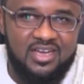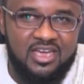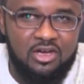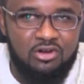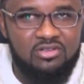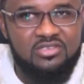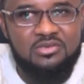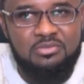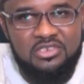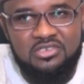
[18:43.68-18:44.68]
I hold
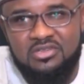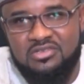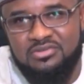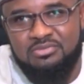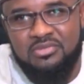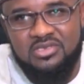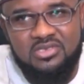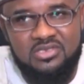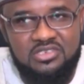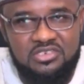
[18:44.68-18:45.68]
a bachelor's and
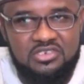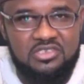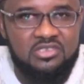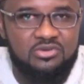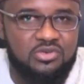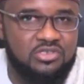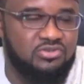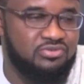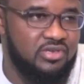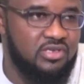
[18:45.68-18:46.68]
master's degree in quant
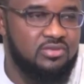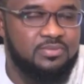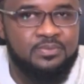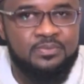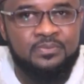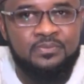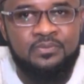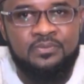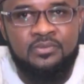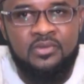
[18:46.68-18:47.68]
surveying
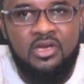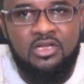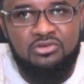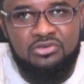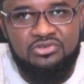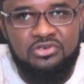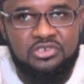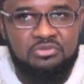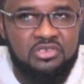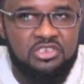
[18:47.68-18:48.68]
and
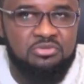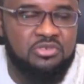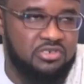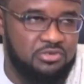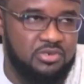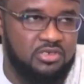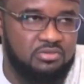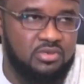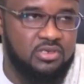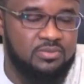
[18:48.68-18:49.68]
construction management
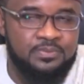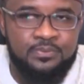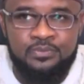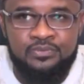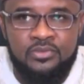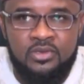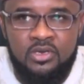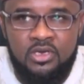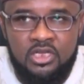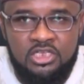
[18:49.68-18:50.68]
respectively,
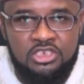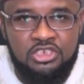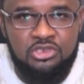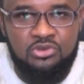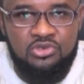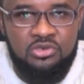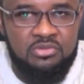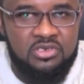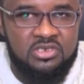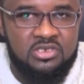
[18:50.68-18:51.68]
in addition to a
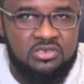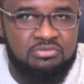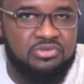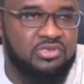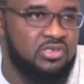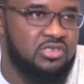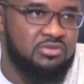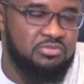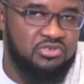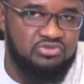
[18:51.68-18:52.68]
master's in business
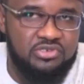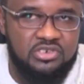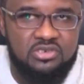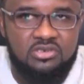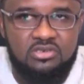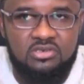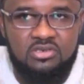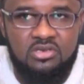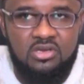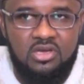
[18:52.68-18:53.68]
administration.
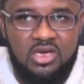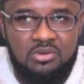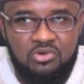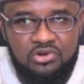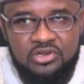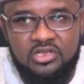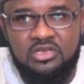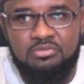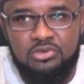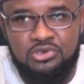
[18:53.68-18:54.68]
I'm
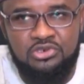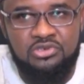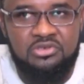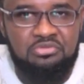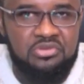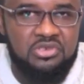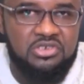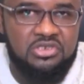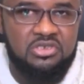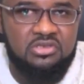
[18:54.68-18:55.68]
currently pursuing a
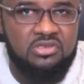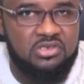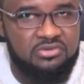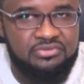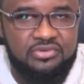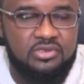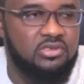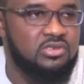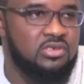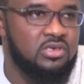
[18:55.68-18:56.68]
PhD in the same field.